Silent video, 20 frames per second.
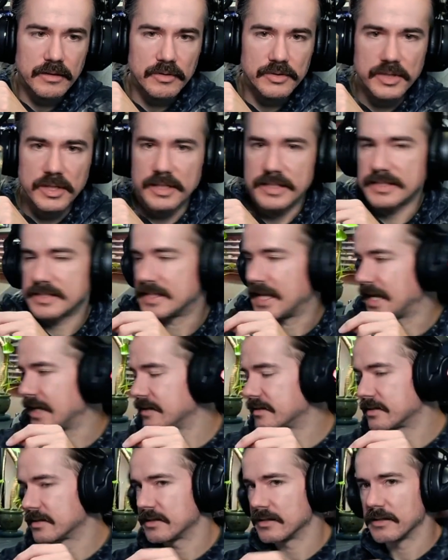are the
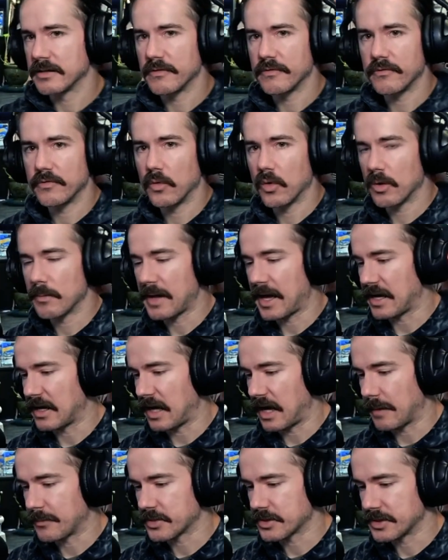date format
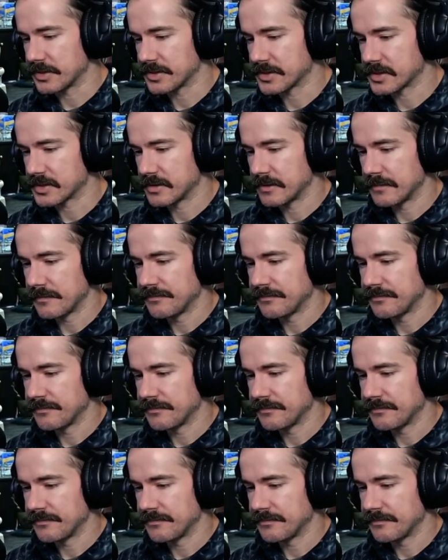options.